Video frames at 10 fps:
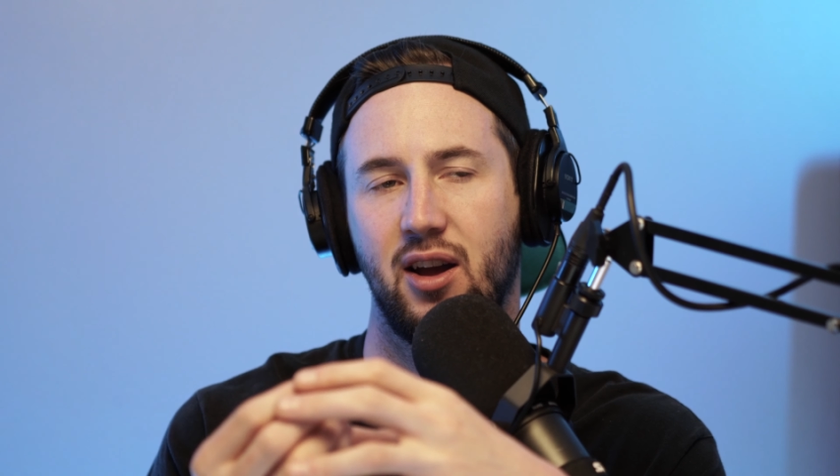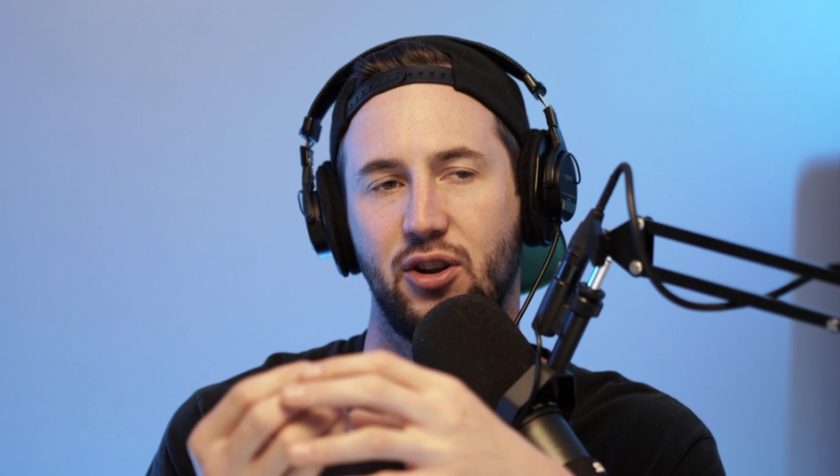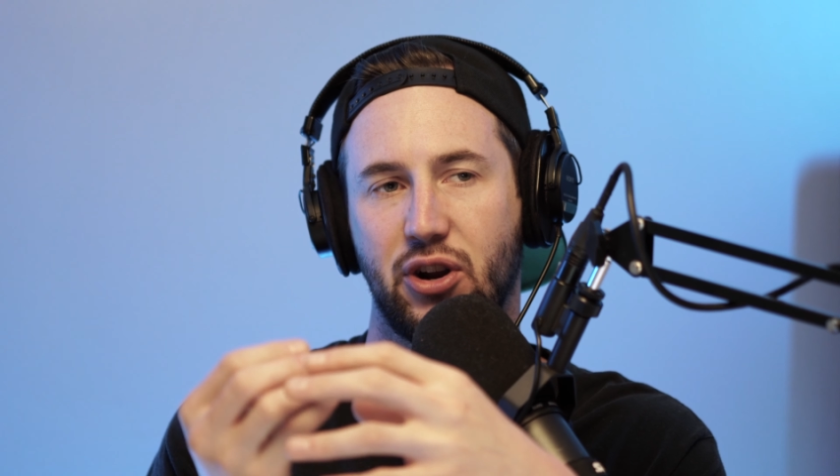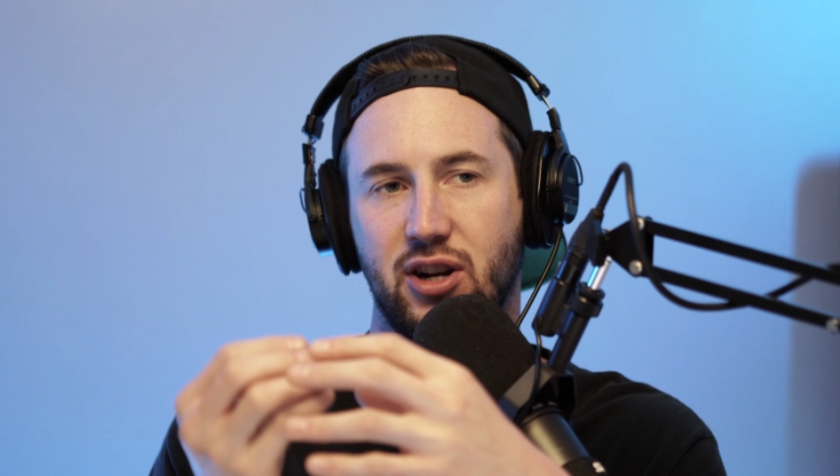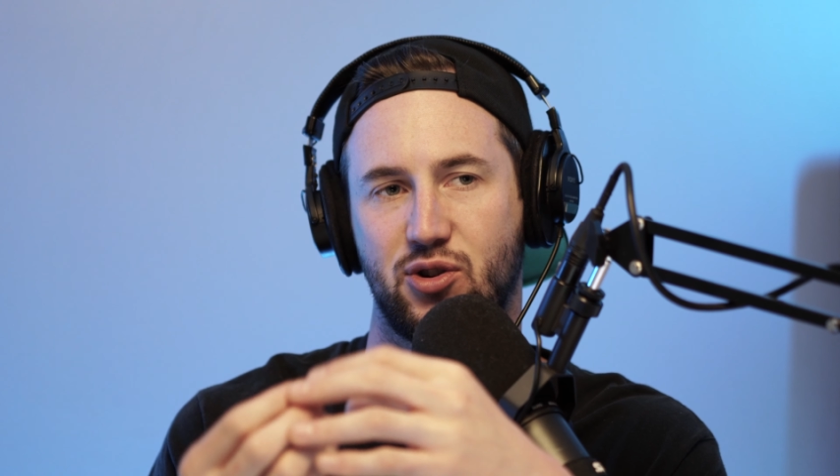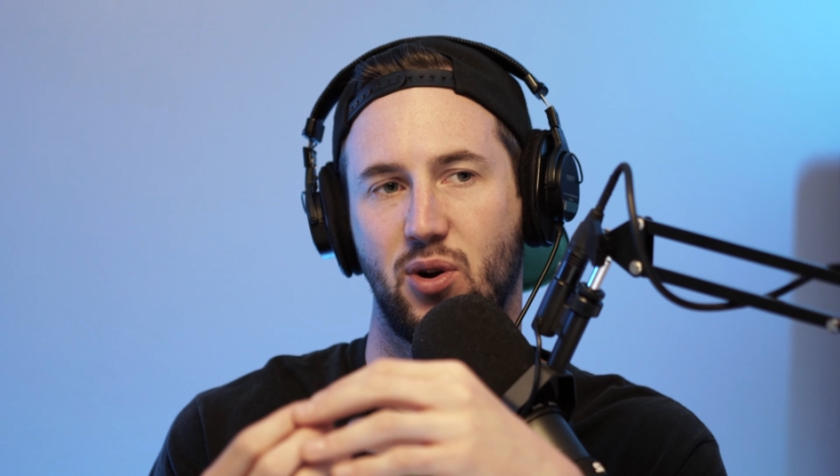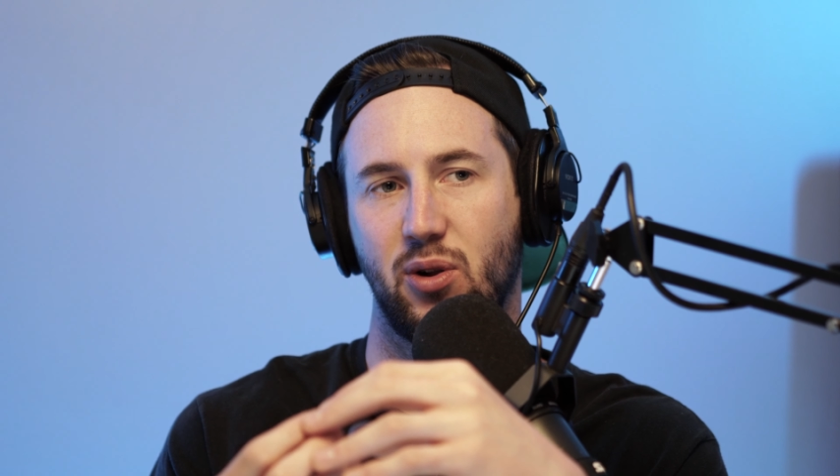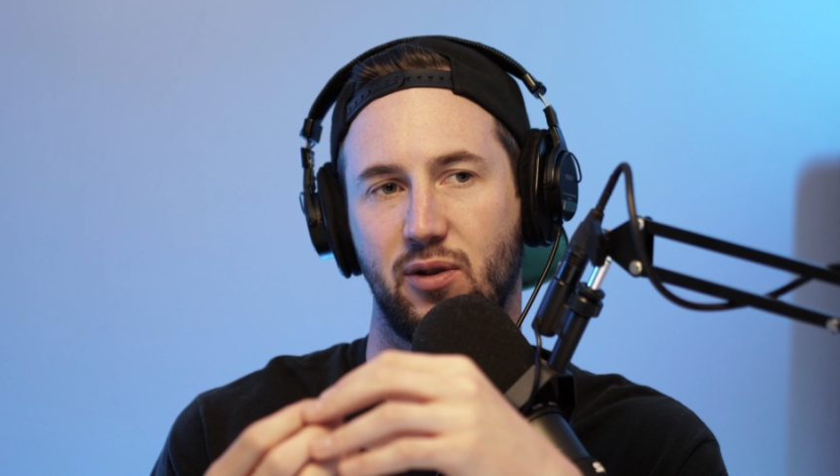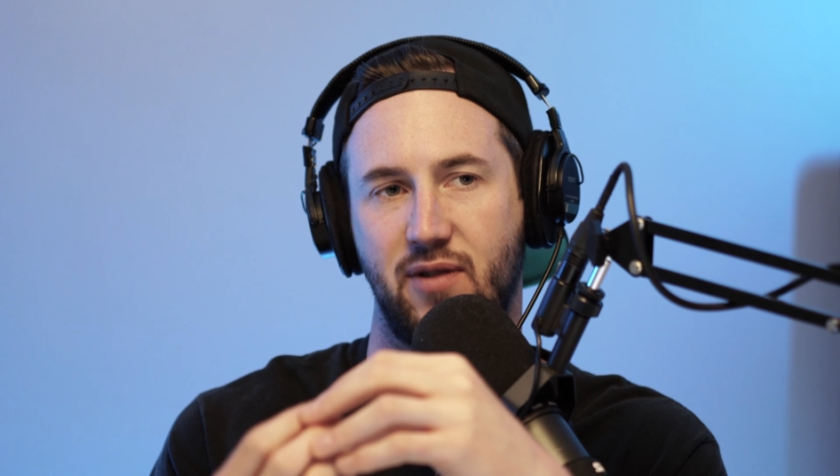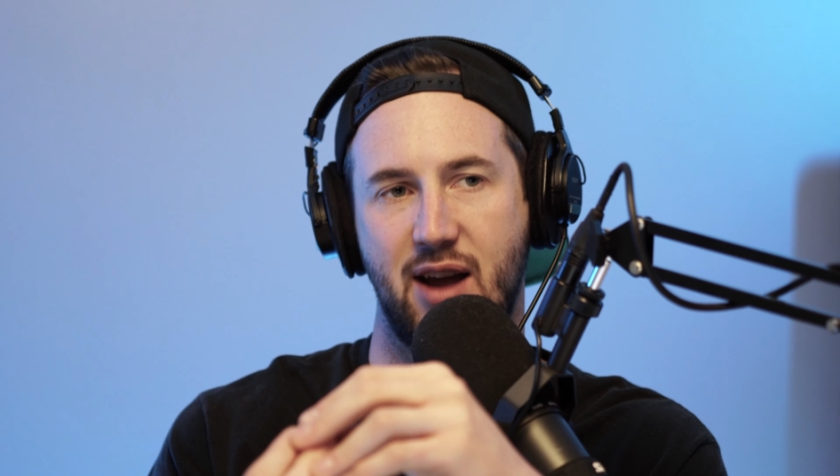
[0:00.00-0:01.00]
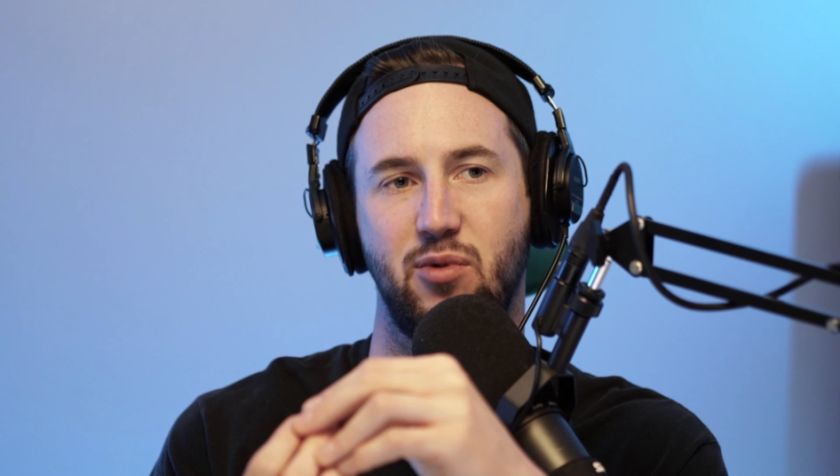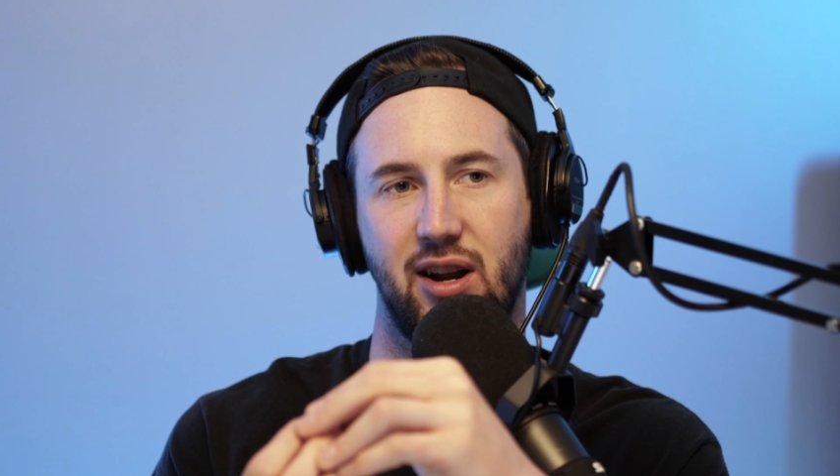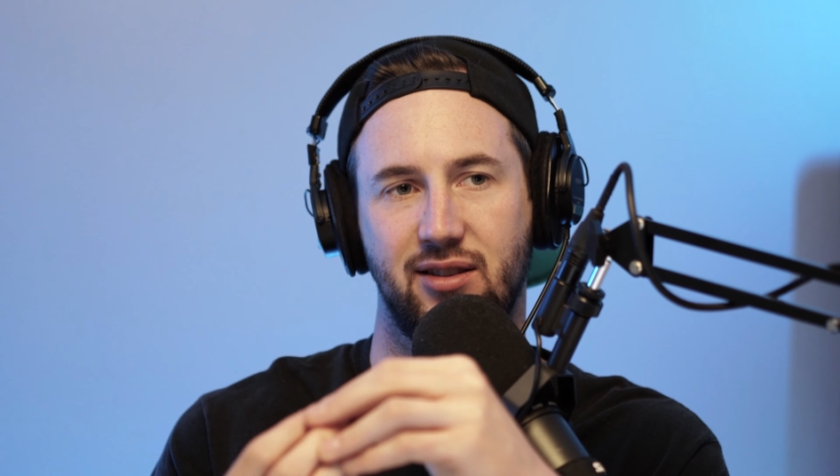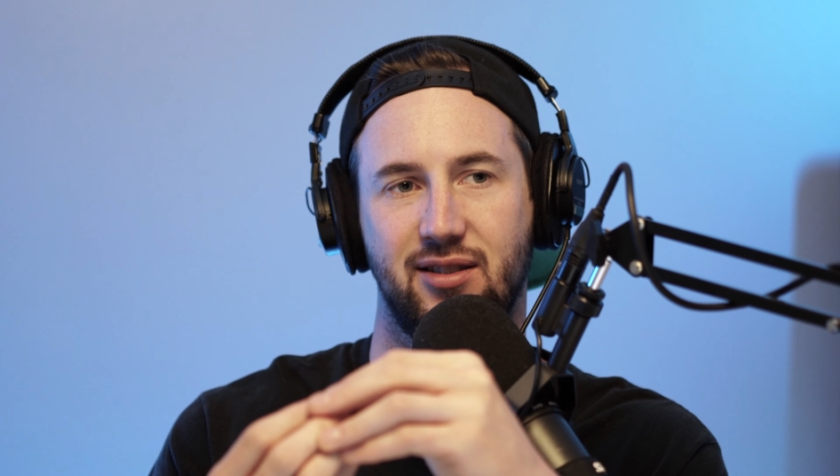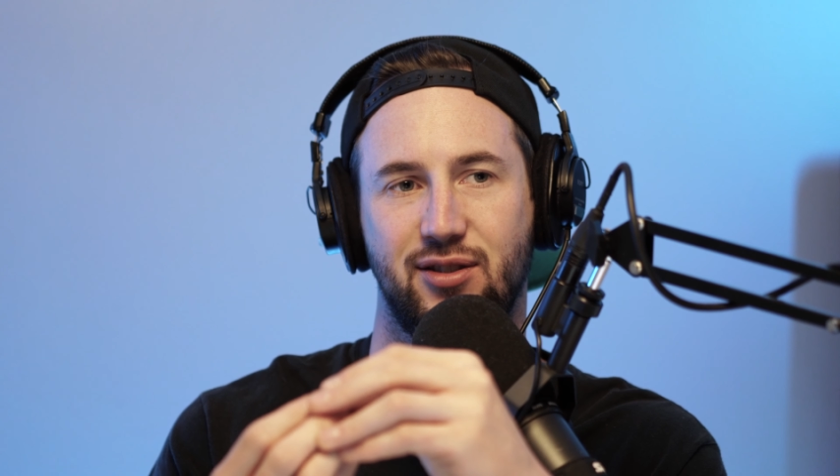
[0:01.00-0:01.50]
your controller
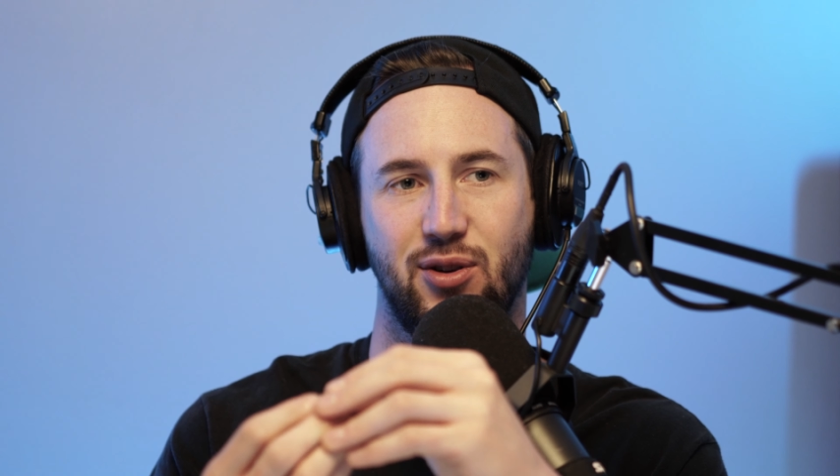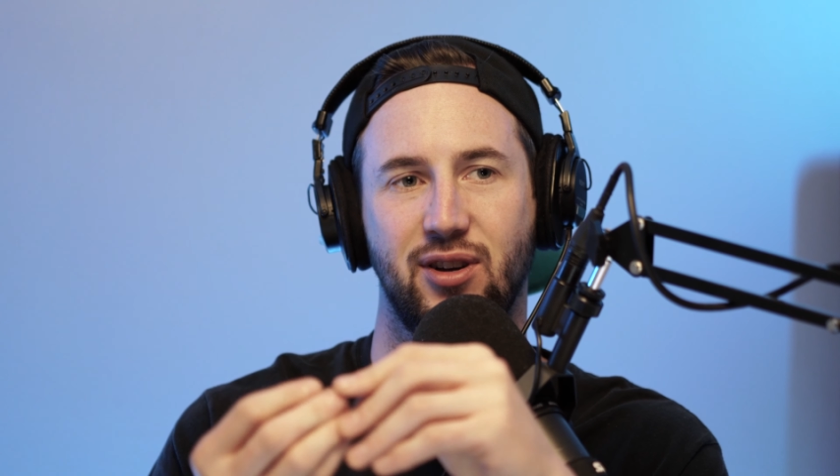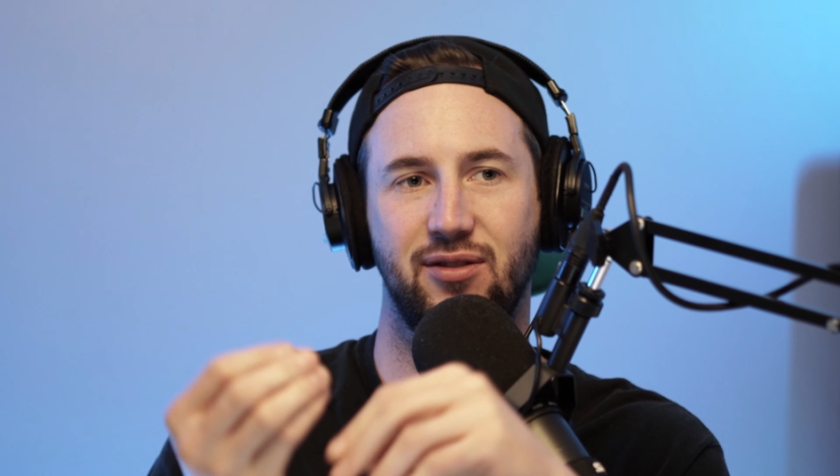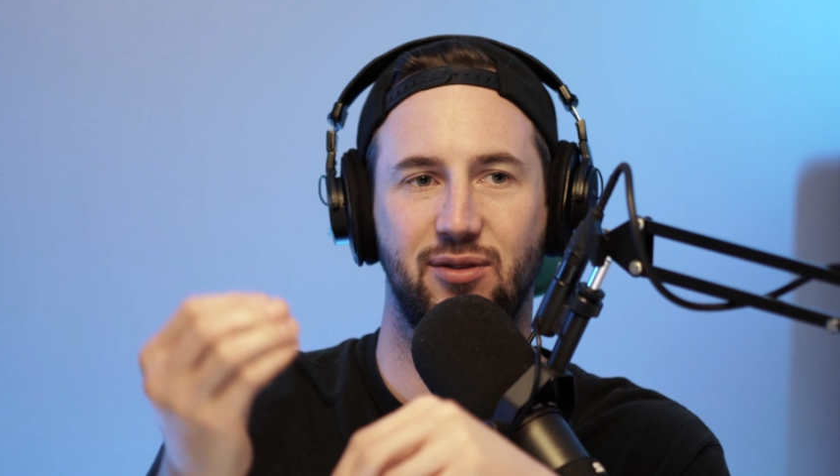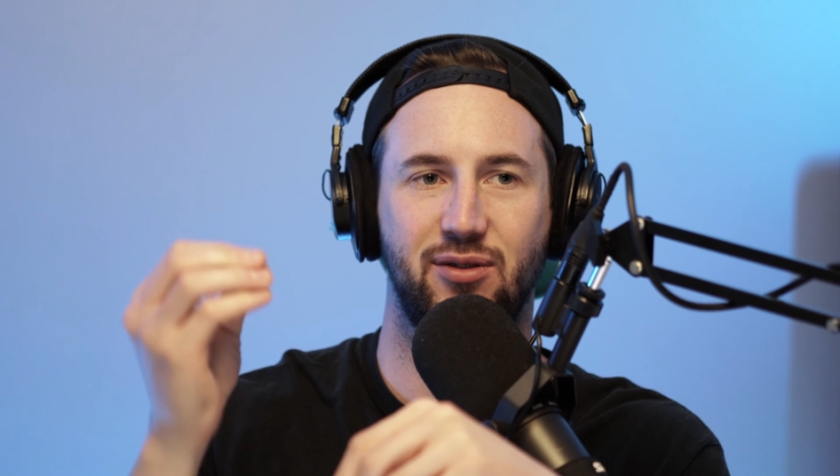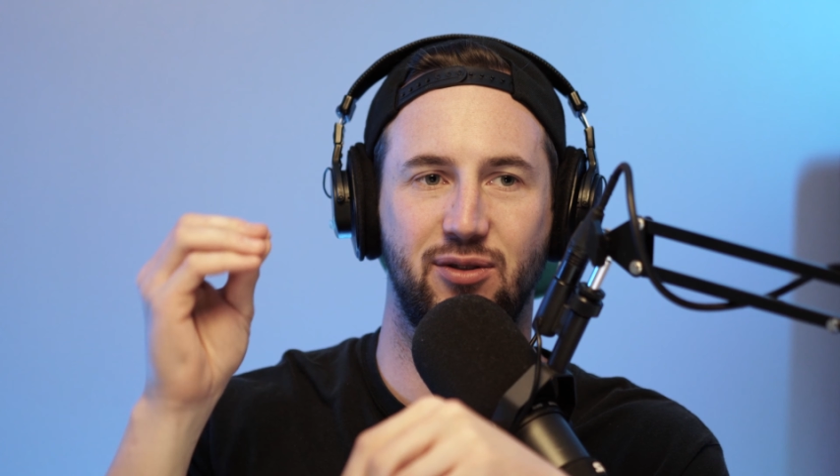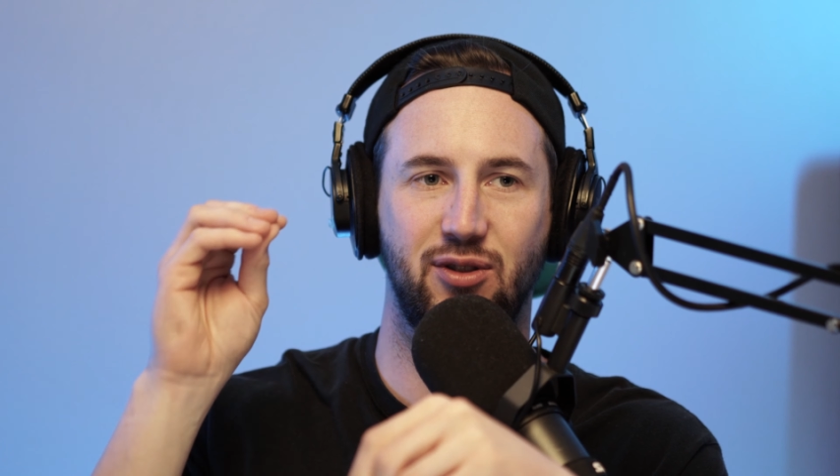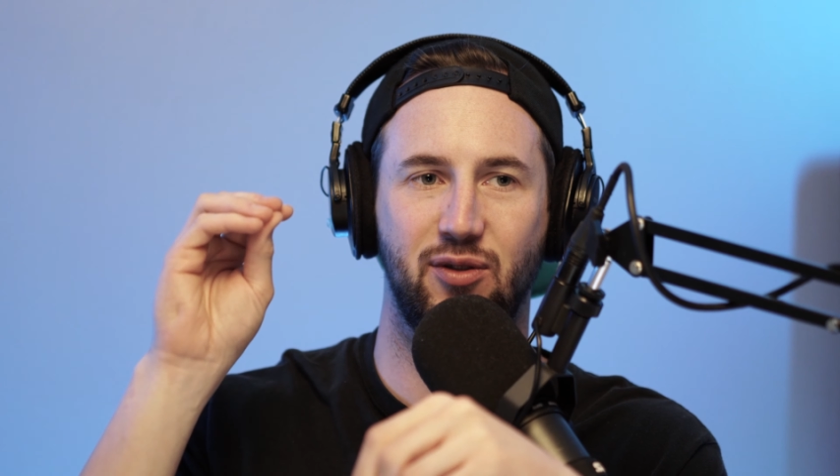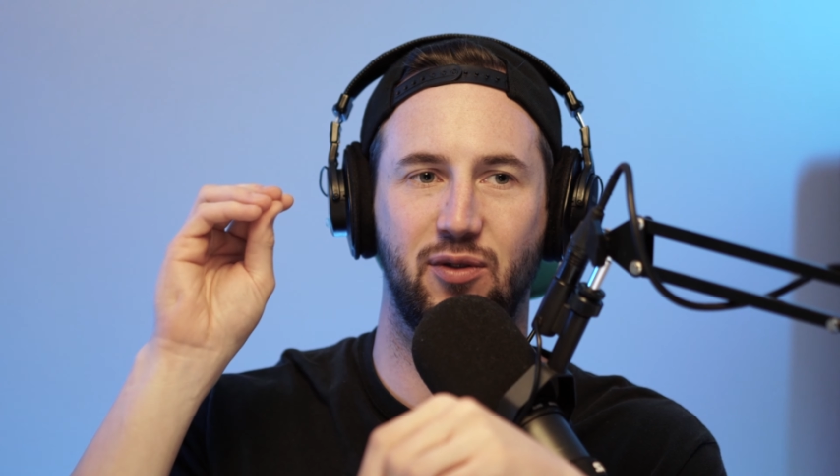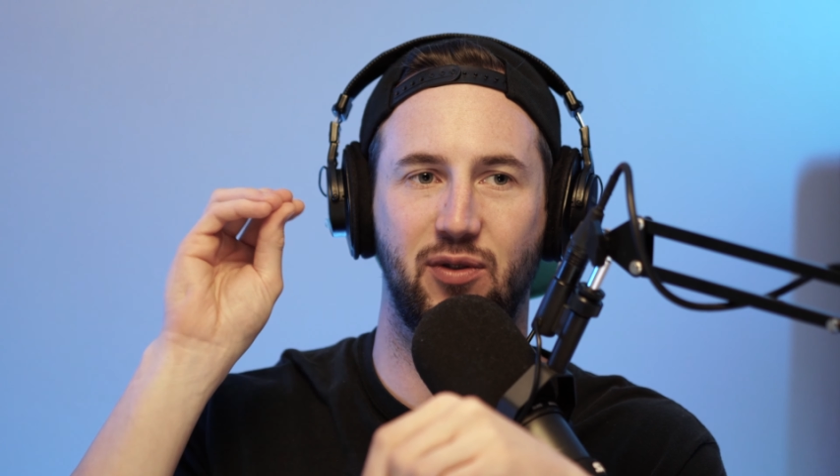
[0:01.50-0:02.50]
vibrates. So it that's cool.